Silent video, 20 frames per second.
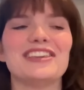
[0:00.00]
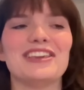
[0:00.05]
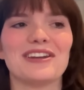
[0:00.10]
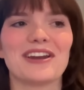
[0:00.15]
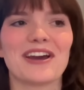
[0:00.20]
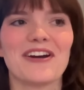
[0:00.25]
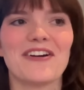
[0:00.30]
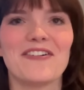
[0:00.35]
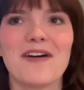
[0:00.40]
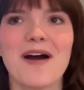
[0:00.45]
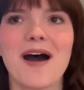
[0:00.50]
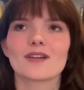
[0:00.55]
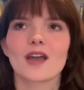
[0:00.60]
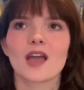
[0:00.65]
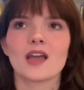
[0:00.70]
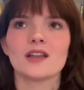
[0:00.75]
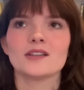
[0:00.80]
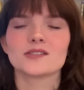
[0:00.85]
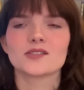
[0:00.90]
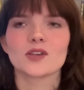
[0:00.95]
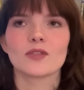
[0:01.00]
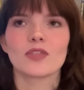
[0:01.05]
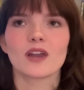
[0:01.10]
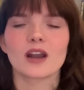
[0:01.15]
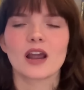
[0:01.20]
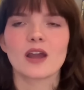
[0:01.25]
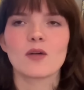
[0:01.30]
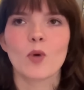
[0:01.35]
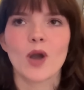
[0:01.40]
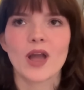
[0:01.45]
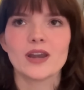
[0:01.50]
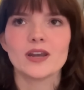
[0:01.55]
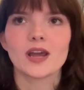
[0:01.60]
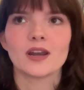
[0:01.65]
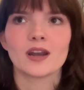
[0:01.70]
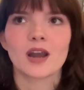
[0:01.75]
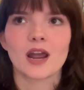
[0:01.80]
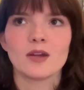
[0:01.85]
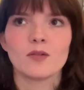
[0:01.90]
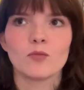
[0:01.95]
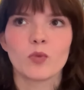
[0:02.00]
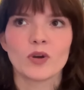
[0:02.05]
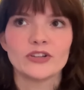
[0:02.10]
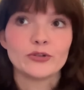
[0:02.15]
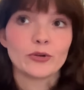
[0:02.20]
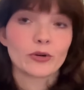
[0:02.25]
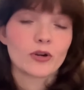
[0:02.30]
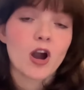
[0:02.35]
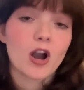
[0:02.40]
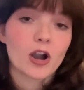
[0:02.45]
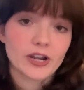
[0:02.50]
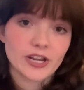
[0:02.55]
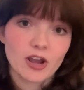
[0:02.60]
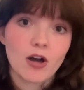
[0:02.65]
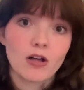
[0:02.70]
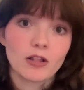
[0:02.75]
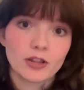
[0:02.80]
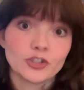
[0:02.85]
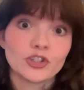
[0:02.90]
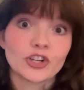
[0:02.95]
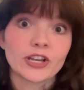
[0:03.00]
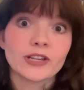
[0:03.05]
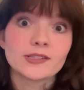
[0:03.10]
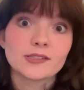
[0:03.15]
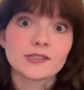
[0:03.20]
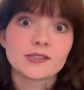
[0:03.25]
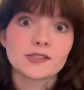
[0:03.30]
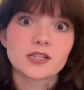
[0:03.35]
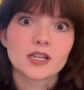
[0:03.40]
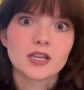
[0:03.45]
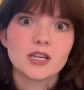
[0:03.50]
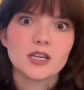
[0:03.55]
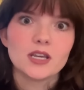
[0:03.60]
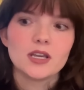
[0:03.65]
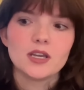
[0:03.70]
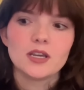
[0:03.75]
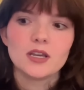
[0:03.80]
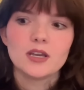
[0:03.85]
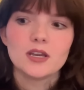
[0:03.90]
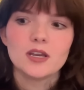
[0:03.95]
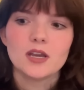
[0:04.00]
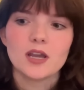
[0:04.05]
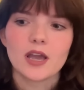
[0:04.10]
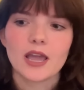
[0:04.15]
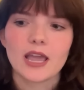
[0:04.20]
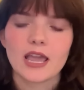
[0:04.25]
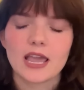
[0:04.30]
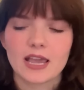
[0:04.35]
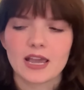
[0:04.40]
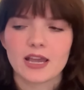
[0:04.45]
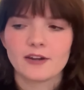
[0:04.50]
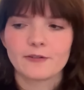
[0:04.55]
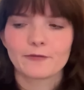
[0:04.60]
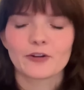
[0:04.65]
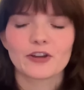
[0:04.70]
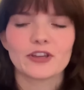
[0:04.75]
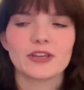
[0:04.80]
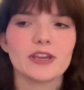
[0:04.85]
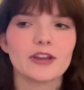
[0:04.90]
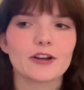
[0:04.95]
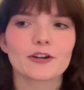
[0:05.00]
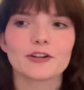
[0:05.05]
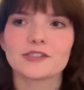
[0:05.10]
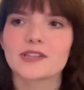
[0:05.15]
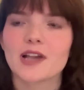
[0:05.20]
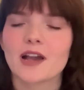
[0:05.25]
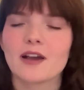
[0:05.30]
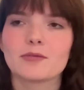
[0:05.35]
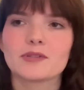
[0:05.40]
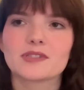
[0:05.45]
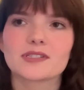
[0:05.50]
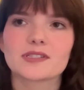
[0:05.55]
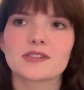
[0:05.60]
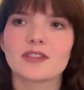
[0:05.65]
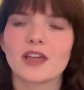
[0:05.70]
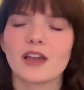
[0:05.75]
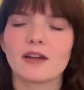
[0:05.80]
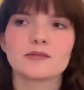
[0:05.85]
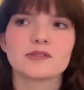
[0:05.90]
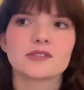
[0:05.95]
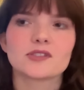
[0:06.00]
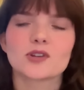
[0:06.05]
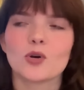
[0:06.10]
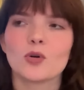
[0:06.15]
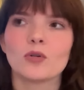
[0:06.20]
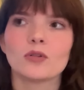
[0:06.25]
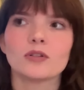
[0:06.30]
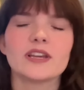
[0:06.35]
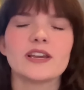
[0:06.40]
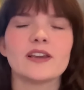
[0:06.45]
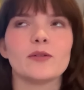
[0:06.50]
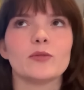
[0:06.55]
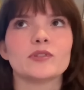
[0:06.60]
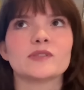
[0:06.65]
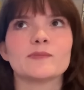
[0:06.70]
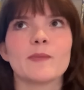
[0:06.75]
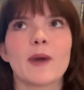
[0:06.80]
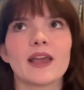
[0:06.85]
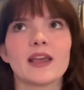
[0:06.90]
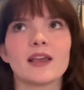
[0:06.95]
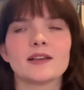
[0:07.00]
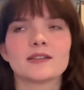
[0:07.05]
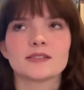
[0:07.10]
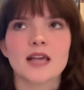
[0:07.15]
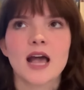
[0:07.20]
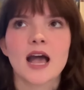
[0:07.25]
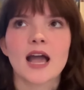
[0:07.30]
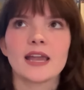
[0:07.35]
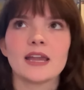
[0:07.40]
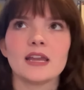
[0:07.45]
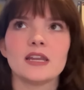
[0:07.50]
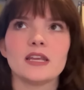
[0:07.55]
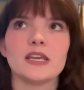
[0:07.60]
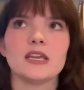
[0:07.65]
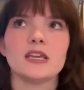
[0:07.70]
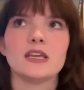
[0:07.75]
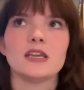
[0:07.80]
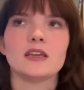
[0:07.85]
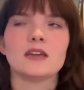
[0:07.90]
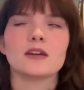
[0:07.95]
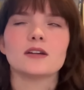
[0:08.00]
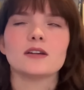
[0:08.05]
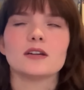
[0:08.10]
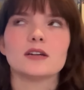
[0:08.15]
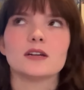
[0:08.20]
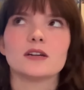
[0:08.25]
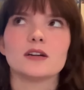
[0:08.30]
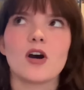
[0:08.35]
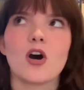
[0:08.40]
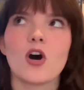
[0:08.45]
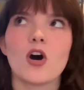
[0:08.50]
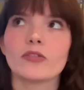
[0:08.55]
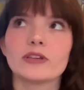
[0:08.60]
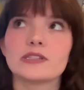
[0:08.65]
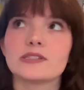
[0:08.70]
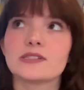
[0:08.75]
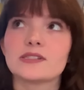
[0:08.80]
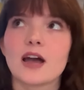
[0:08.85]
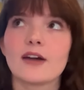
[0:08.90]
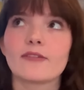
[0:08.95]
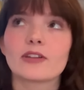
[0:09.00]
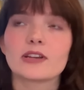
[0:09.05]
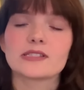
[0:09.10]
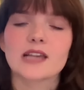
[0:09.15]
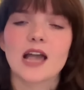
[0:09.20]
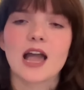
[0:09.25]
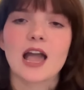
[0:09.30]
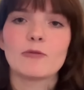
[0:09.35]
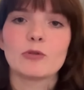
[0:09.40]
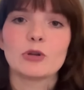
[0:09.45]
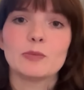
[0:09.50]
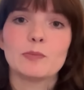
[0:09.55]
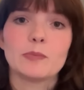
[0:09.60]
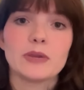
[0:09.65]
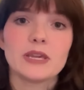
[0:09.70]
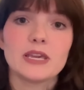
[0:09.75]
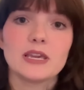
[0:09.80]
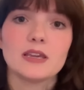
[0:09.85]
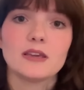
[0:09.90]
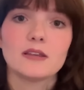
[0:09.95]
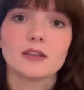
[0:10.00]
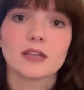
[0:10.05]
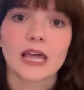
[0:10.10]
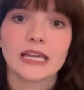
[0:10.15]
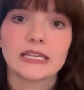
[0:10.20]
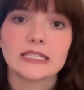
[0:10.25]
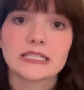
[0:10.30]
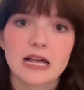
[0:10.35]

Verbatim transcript: you know? And so then I went and I went to a cardiologist. And for years, I was I was told it was my anxiety, all this stuff, because I would be like